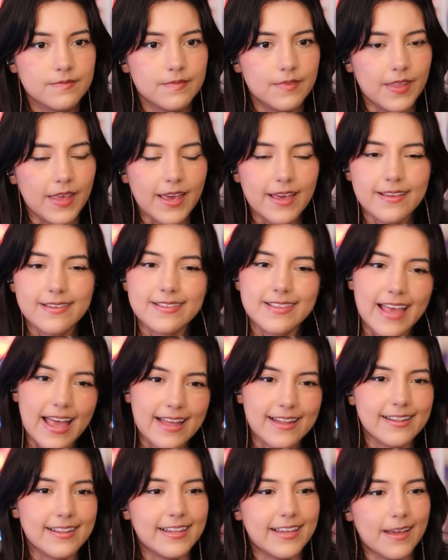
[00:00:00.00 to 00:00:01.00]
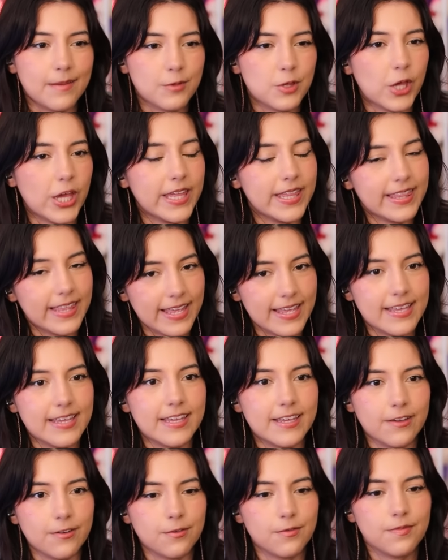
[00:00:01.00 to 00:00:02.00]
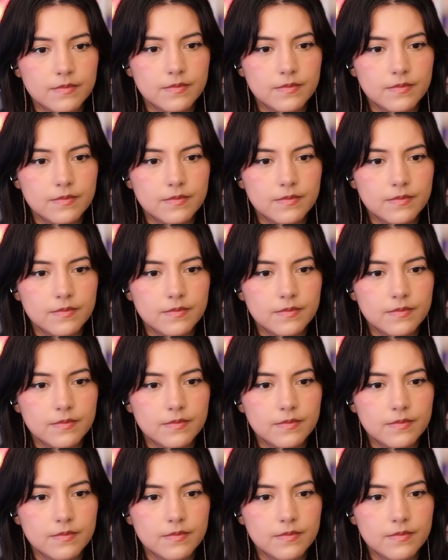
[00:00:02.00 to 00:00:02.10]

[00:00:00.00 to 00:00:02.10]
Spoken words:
Exactly, MJ, thank you.